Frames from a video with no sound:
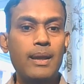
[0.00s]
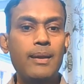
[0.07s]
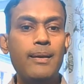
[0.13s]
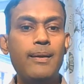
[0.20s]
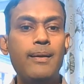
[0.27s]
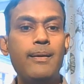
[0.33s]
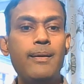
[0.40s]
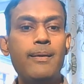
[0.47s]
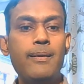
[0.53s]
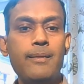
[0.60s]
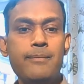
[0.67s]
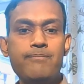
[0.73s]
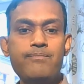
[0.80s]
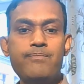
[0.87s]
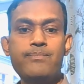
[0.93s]

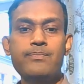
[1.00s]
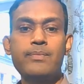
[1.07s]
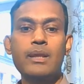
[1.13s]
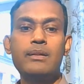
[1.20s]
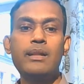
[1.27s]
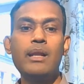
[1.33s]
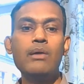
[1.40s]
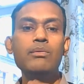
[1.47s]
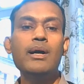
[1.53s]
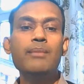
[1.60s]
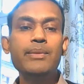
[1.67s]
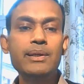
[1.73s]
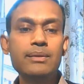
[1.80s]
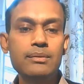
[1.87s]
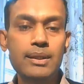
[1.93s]
Now
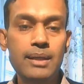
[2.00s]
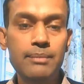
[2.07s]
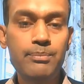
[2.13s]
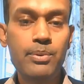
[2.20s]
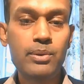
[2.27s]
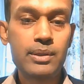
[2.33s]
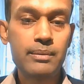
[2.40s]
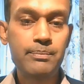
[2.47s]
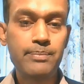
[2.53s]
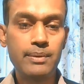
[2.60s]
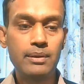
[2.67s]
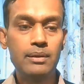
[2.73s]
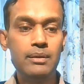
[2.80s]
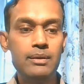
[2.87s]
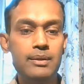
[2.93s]
coming the important
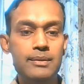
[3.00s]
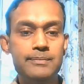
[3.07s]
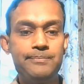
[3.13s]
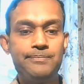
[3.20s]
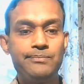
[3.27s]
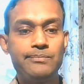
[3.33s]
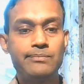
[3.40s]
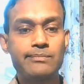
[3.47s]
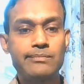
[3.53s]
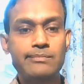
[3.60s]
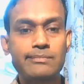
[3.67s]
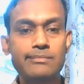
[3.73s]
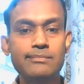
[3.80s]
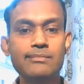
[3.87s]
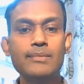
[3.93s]
part,
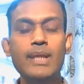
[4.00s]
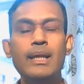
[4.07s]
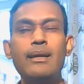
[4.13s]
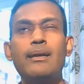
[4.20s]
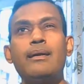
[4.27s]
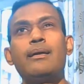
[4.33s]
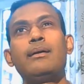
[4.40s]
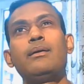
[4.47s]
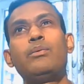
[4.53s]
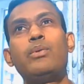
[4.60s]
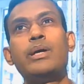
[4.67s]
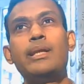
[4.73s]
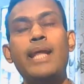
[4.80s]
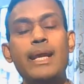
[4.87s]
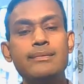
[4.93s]

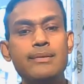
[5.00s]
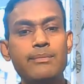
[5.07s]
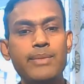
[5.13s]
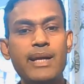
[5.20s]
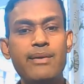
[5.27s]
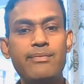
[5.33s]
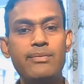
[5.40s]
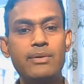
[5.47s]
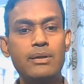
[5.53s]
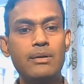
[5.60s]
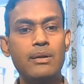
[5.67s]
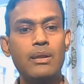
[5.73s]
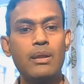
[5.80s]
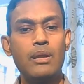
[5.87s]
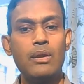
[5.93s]
what the exam covered.
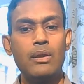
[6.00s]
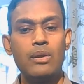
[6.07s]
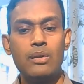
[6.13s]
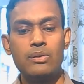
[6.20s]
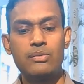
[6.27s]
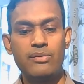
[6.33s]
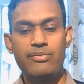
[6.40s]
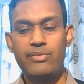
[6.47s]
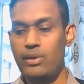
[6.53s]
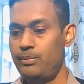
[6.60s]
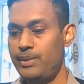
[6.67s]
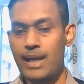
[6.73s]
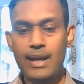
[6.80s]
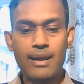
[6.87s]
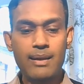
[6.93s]
So for
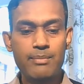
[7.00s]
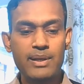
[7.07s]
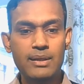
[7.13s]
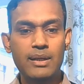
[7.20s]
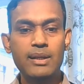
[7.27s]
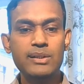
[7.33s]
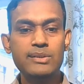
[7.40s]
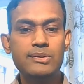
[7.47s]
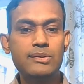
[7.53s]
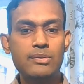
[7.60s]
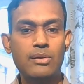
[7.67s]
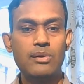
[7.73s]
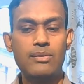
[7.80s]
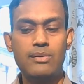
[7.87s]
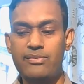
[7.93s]
me, I have a list
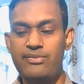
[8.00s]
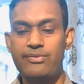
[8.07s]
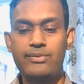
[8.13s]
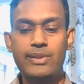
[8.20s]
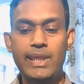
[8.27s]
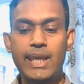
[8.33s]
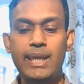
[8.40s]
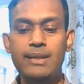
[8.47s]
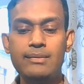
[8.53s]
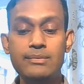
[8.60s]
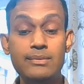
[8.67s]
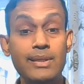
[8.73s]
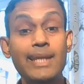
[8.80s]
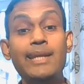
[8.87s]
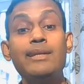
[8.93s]
of
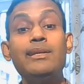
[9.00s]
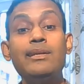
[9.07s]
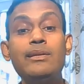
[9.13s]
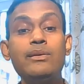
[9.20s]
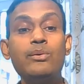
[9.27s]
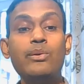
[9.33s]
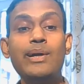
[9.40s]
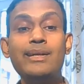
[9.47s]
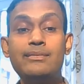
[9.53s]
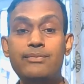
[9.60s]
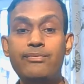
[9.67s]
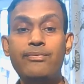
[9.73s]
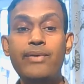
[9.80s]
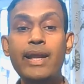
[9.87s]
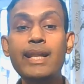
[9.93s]
things. It's
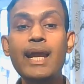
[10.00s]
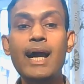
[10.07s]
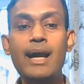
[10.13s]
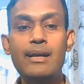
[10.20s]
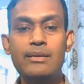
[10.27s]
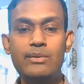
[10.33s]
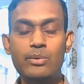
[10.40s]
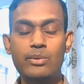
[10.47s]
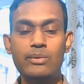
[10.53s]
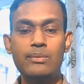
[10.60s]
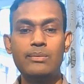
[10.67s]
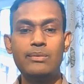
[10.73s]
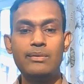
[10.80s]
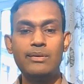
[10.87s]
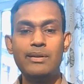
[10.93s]
very hard to
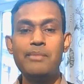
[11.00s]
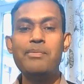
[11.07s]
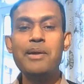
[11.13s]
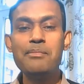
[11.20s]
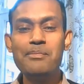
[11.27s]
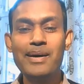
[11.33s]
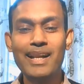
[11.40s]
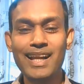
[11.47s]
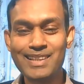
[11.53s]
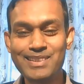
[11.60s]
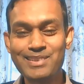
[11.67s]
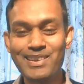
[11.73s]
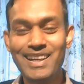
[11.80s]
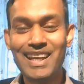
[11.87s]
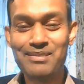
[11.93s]
remember
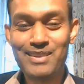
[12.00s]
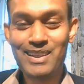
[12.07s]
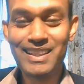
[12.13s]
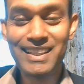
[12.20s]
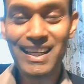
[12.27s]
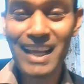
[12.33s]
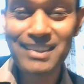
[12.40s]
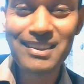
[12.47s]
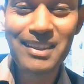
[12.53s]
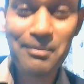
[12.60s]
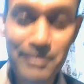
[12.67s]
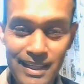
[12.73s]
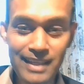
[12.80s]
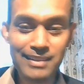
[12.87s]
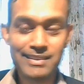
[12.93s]
actually after the
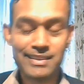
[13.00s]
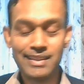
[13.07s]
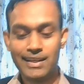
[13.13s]
exam that,